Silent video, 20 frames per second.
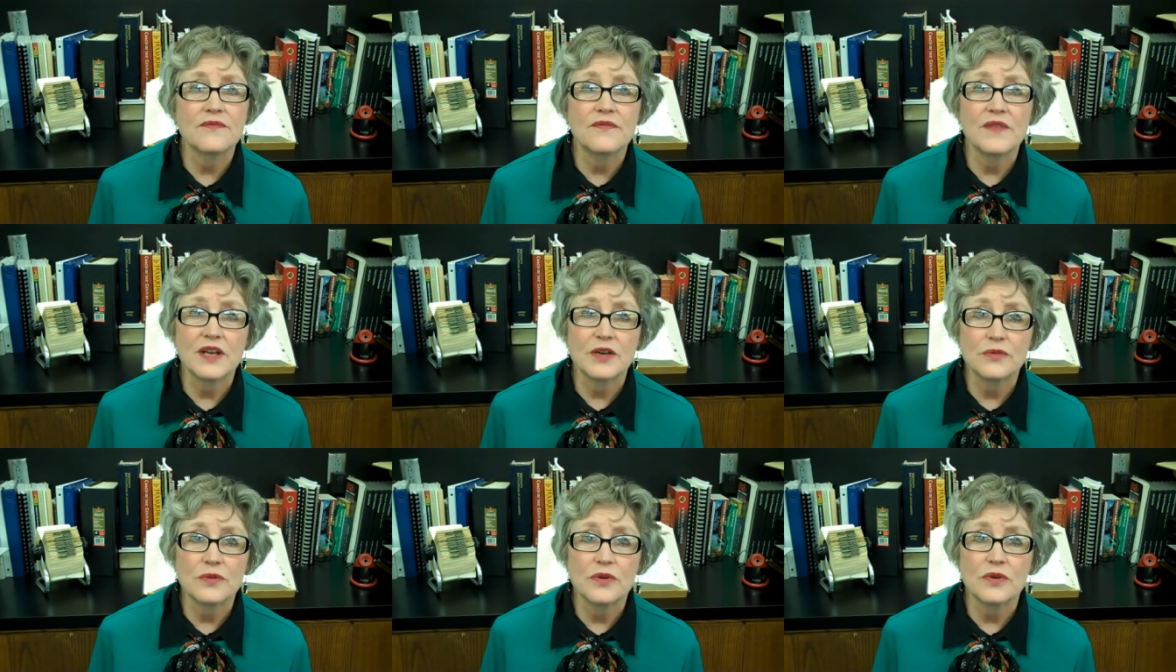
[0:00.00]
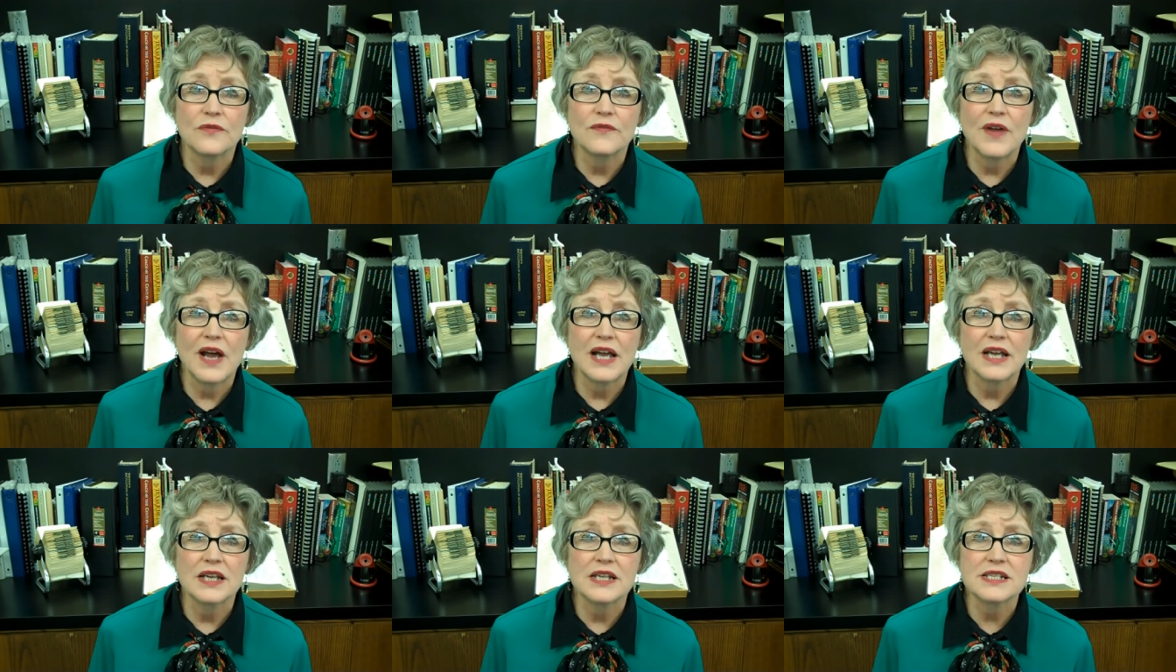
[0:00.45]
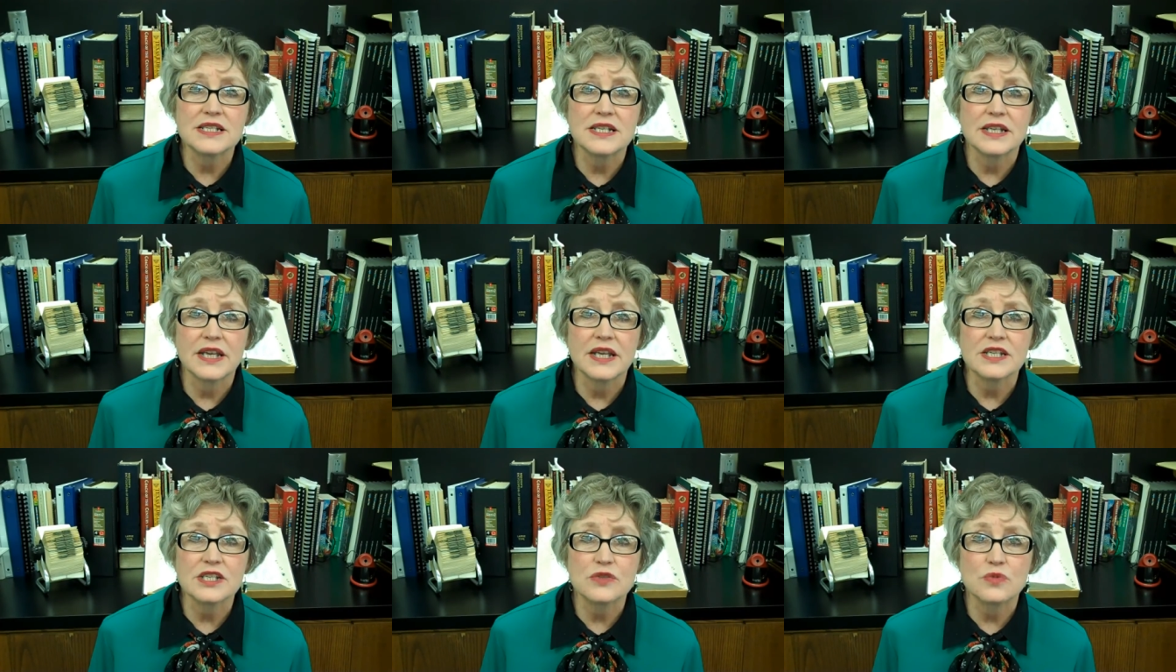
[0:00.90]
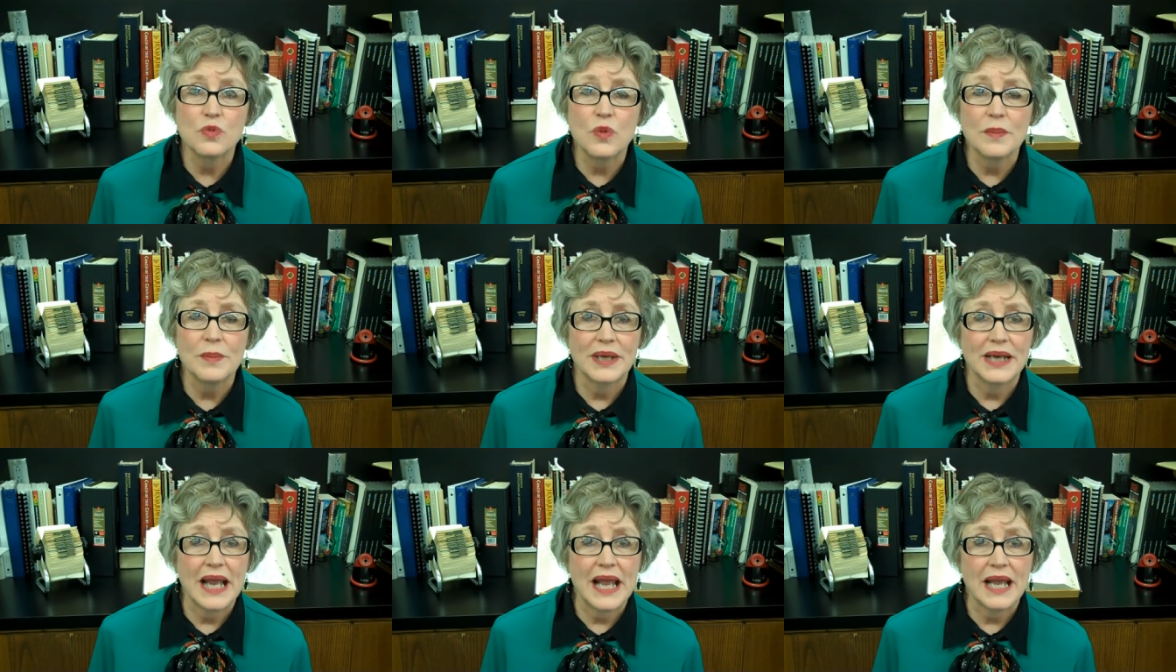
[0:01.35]
Federal Violence Against
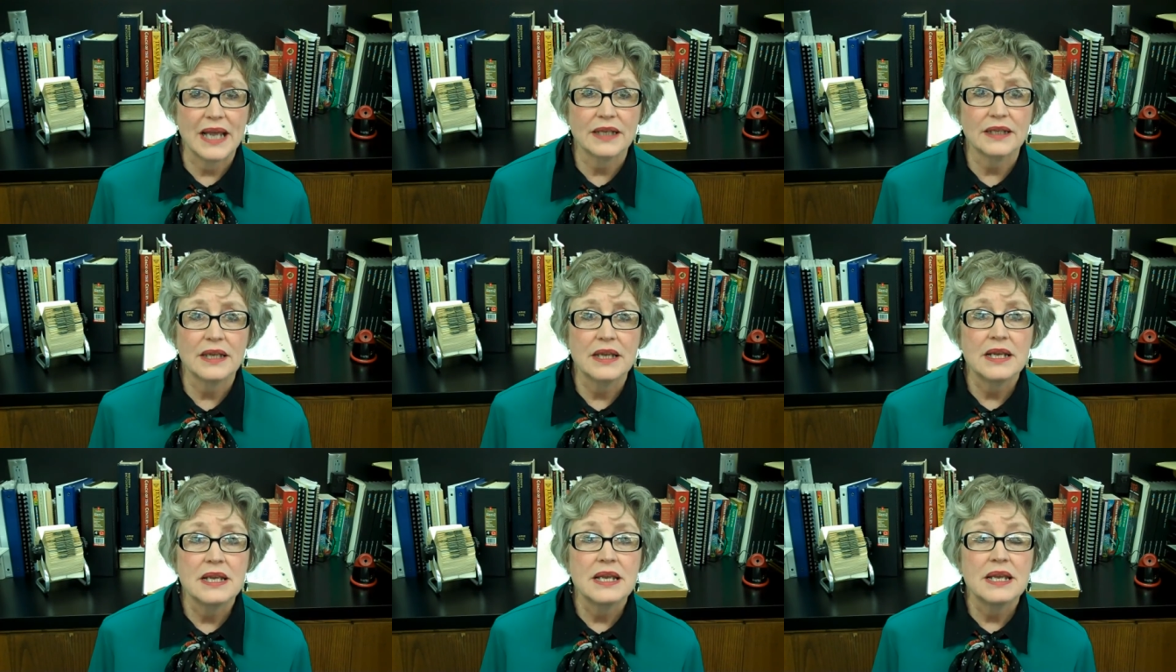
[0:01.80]
Women Act